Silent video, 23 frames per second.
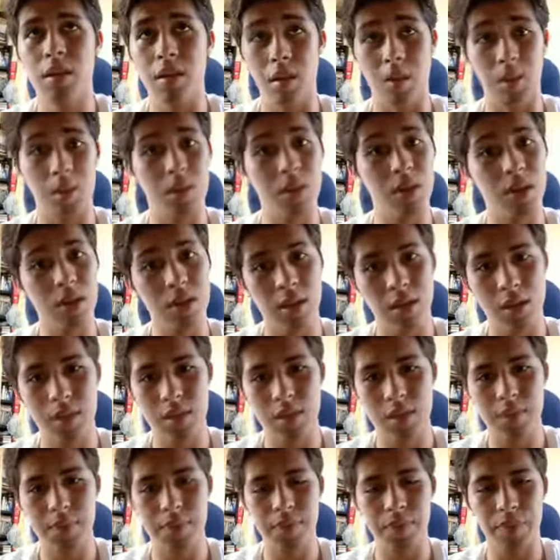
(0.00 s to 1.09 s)

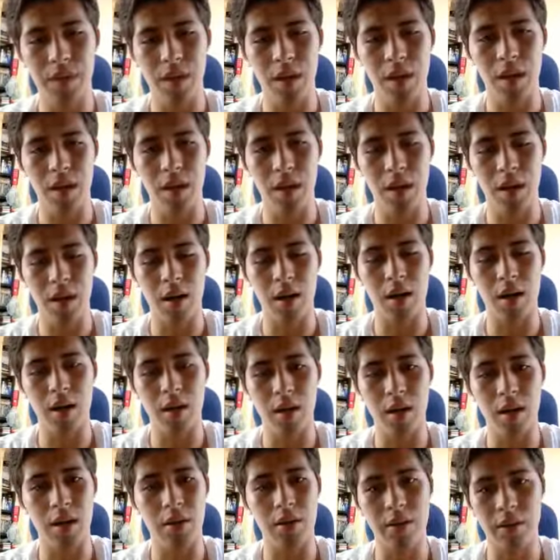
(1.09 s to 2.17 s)
communities that are
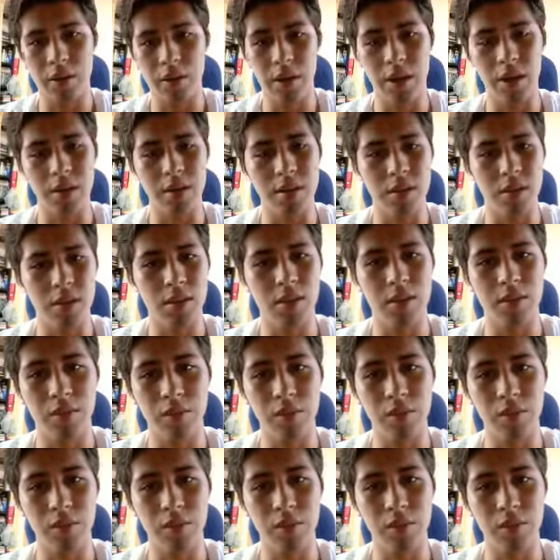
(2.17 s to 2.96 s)
nowadays